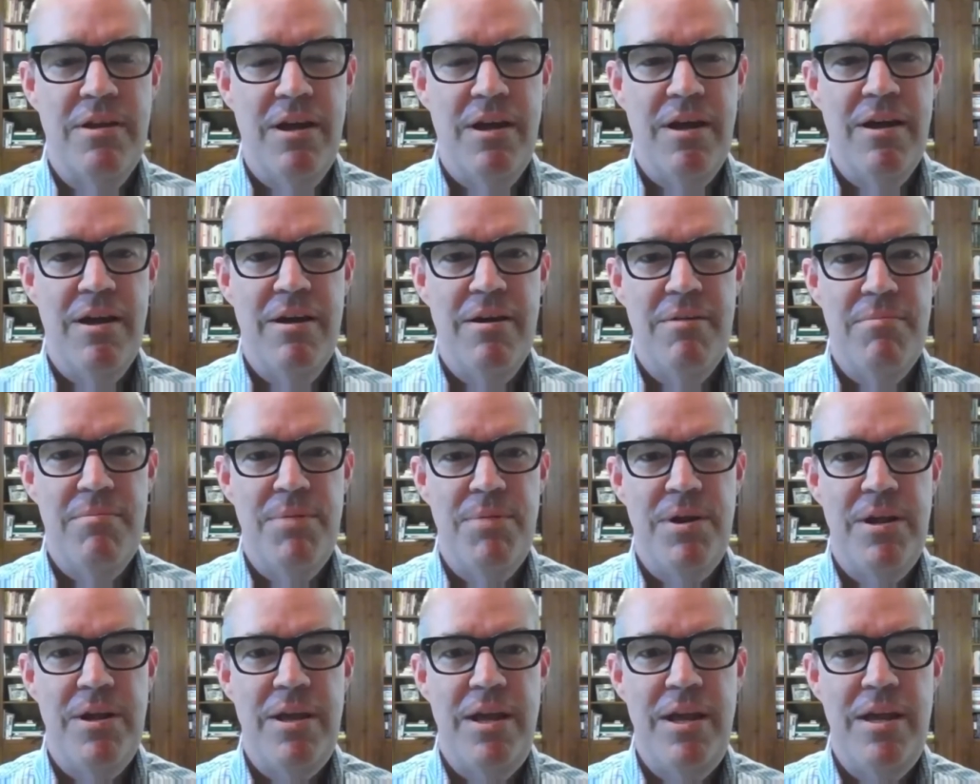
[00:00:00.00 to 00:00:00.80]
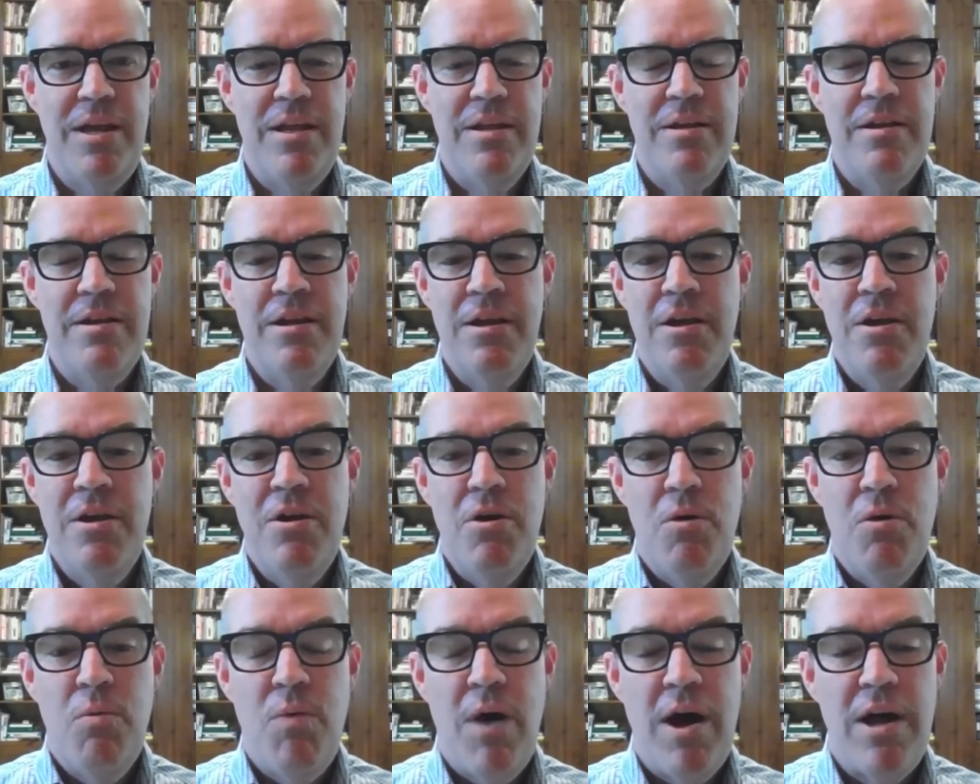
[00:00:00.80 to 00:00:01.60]
But
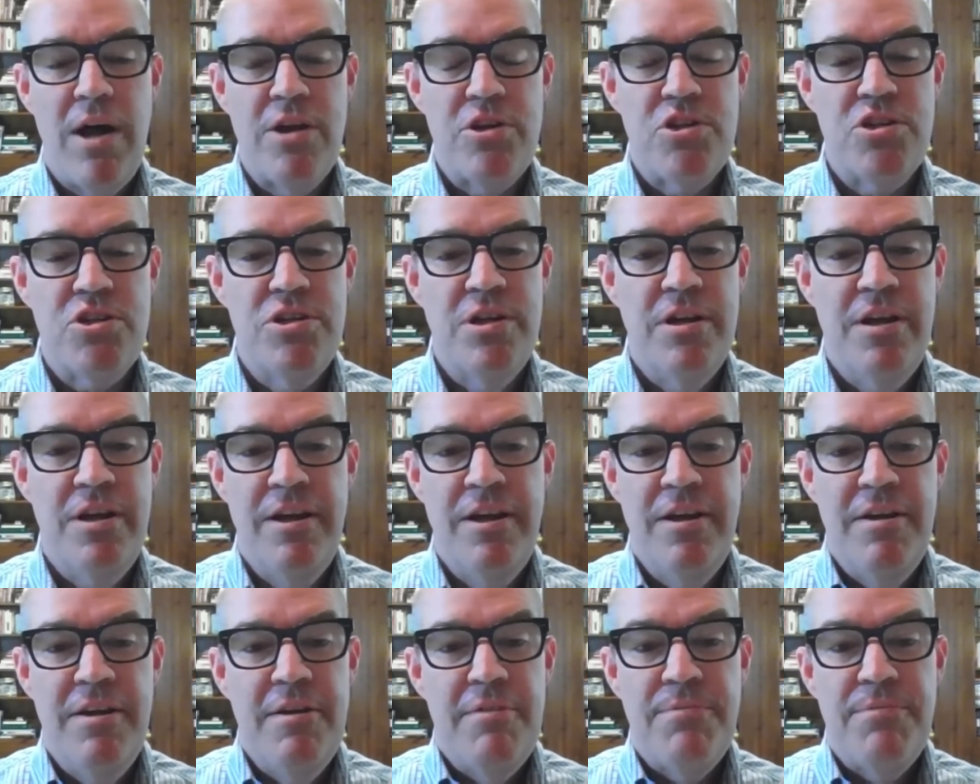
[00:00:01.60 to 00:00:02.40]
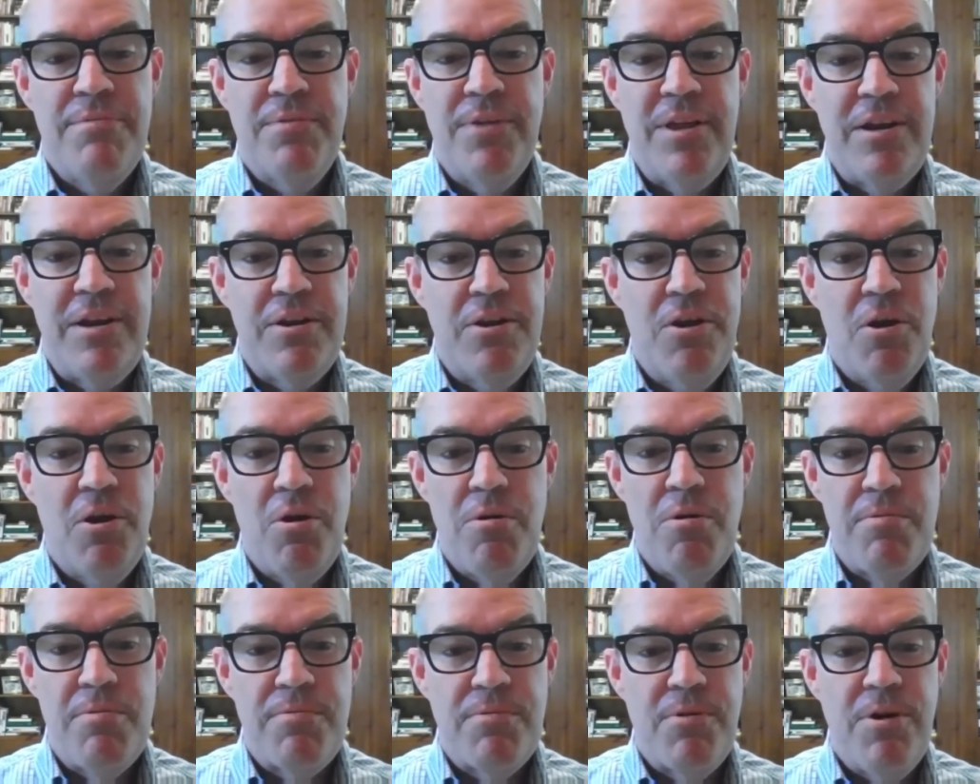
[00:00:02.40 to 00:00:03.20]
watched Flint
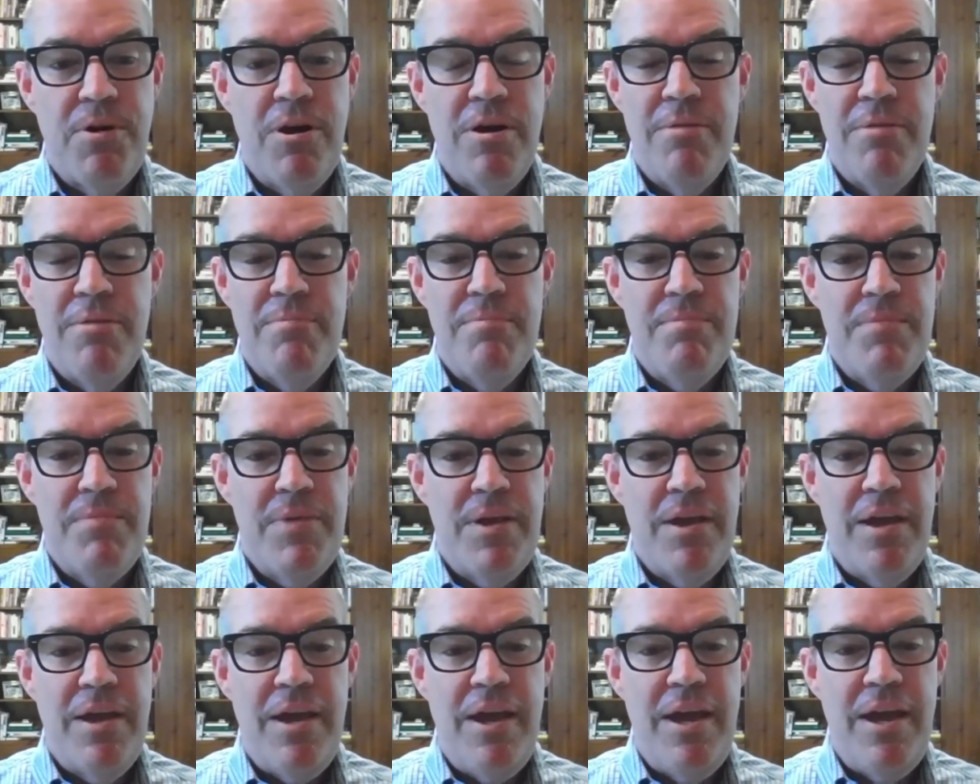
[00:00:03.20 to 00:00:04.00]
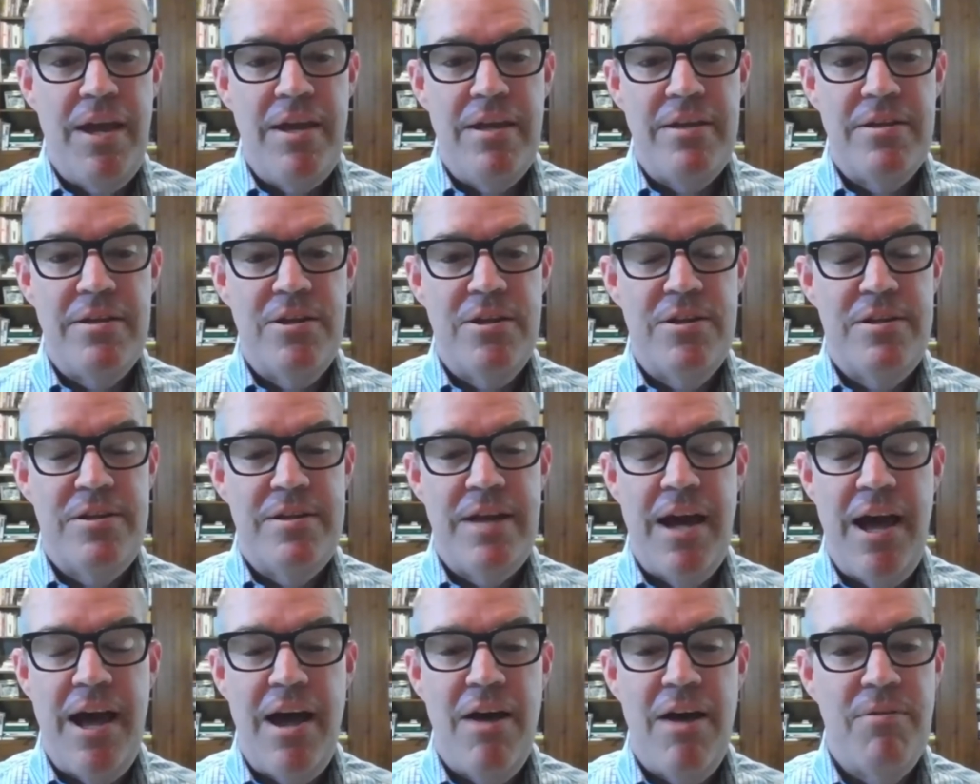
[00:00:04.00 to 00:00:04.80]
go from a
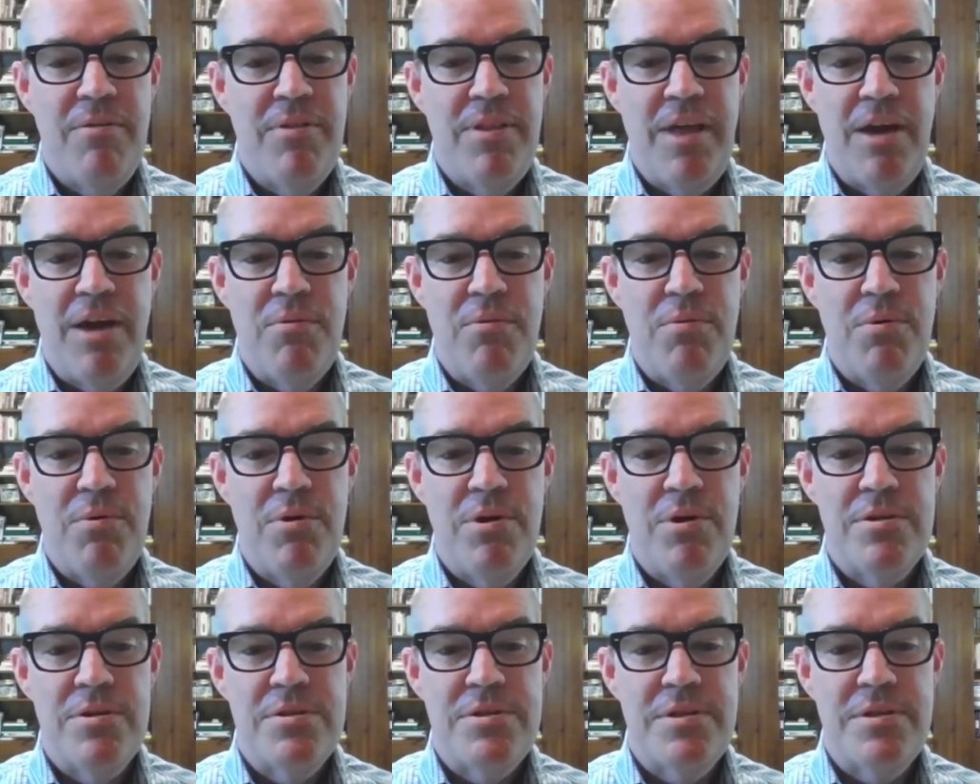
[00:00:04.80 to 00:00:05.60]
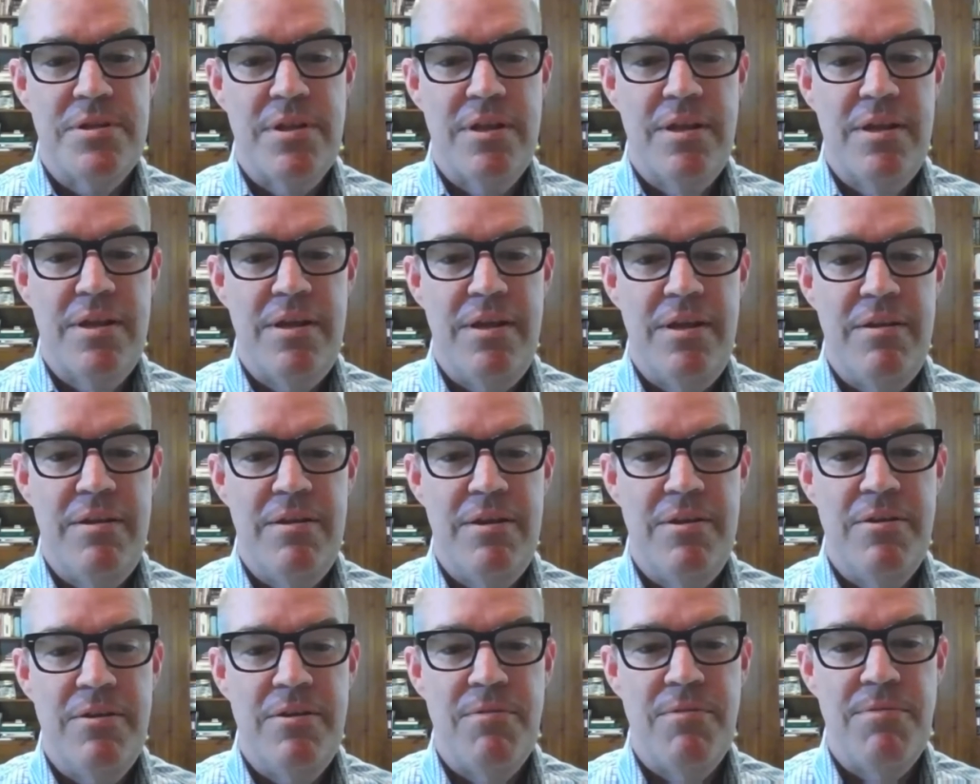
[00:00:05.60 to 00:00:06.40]
town that was the,
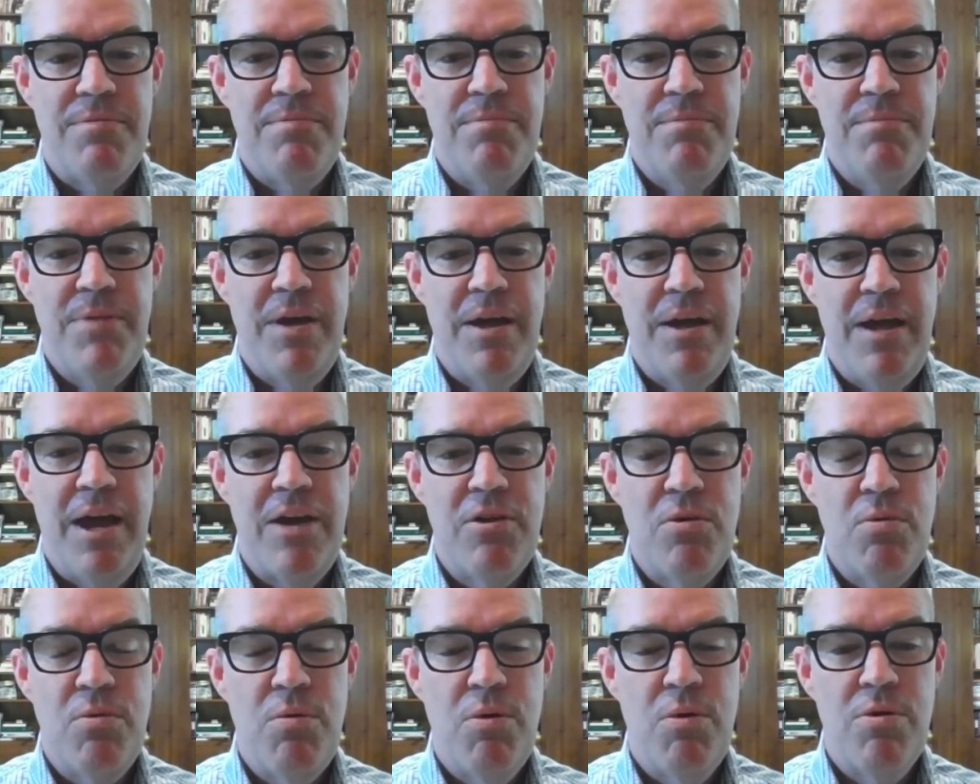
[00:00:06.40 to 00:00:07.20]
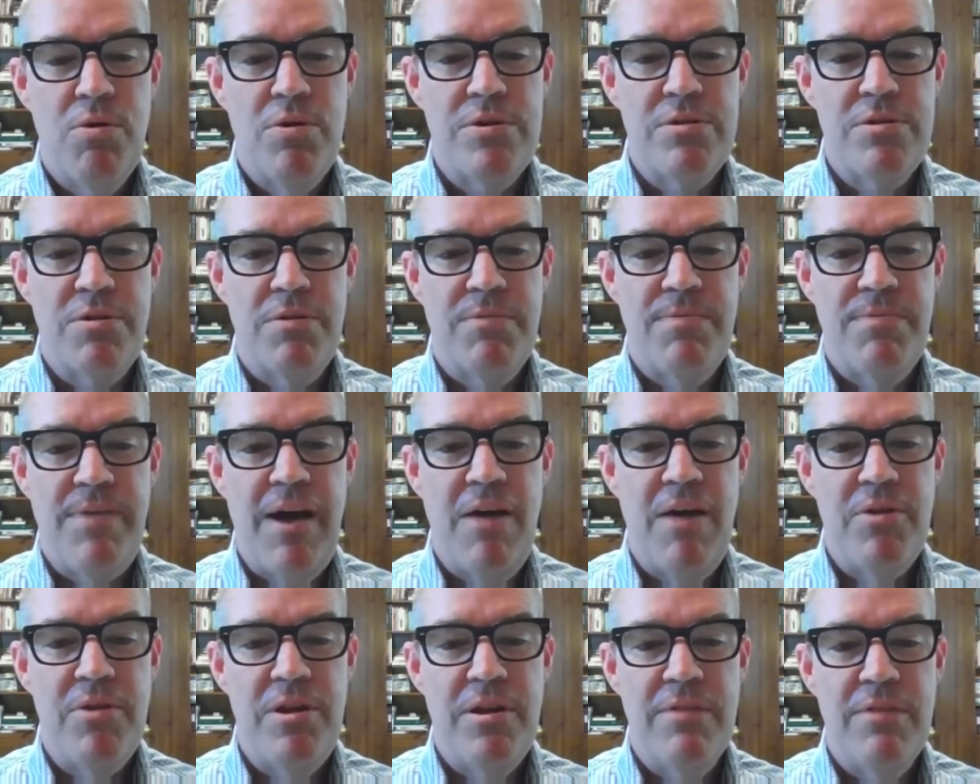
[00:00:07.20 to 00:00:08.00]
you know, headquarters or
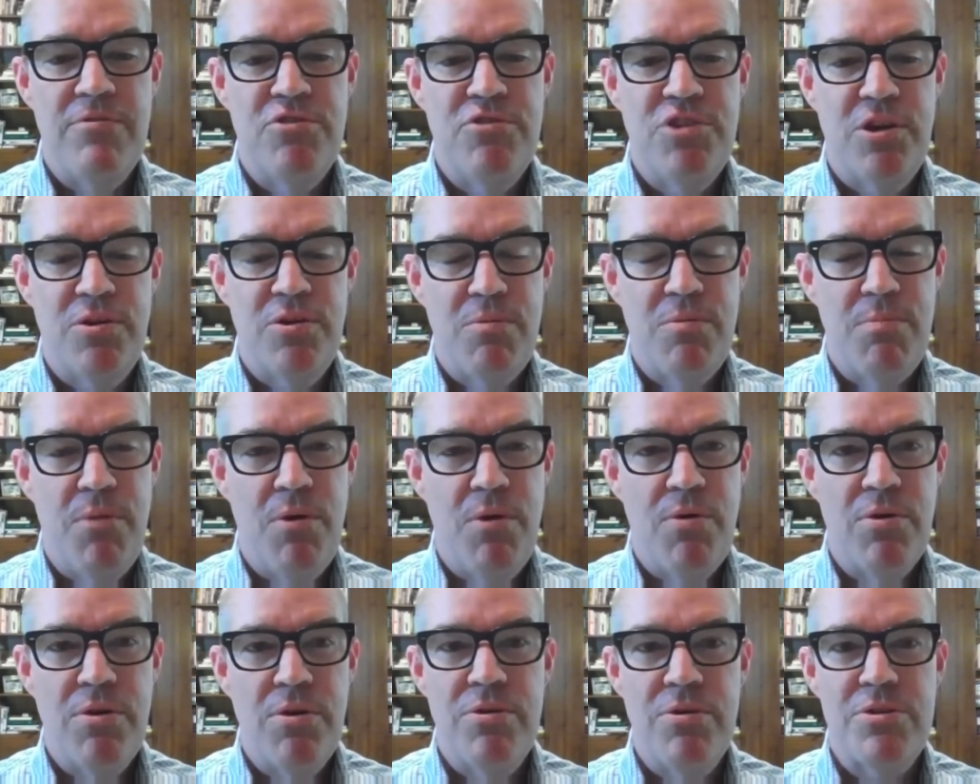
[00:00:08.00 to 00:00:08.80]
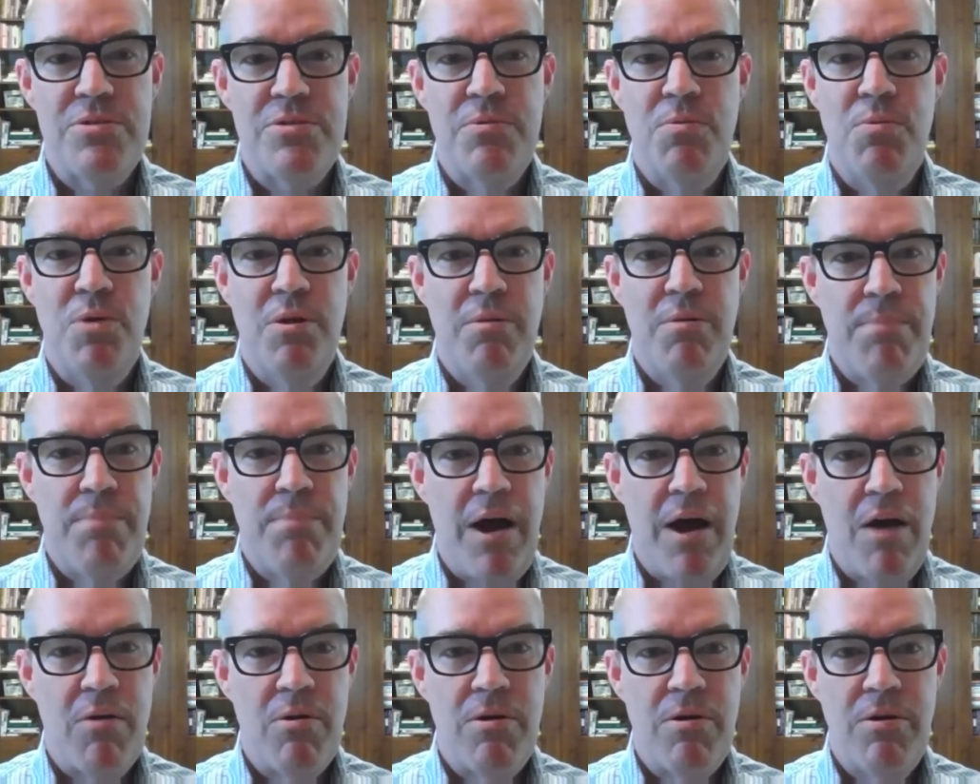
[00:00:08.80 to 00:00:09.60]
founding of General Motors, real
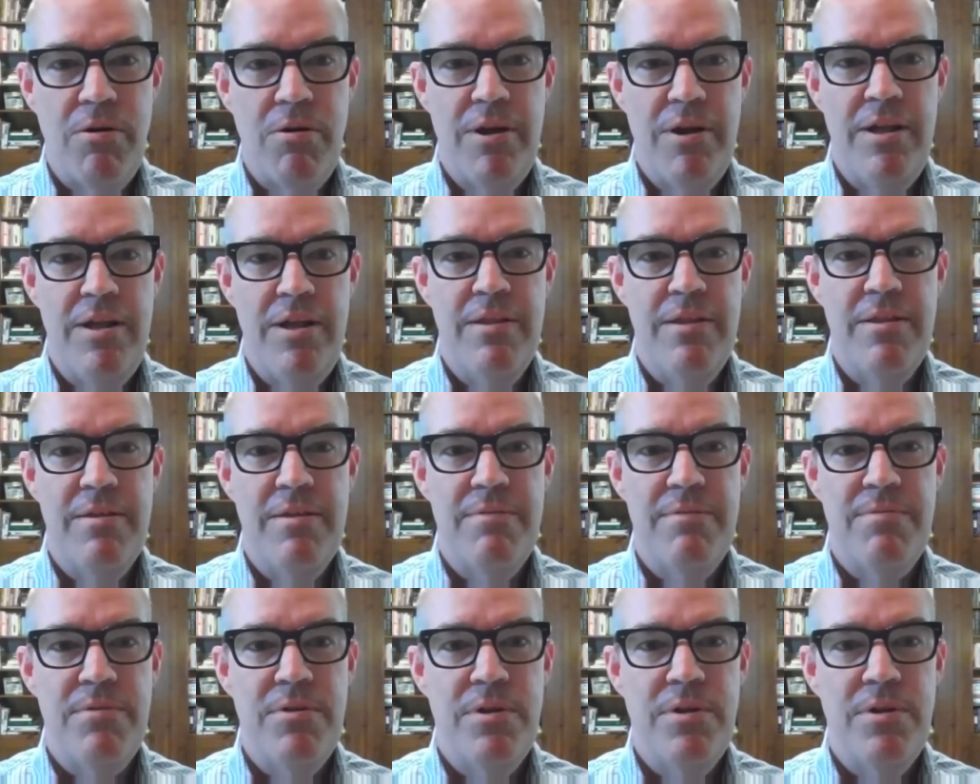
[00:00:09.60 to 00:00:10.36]
power in the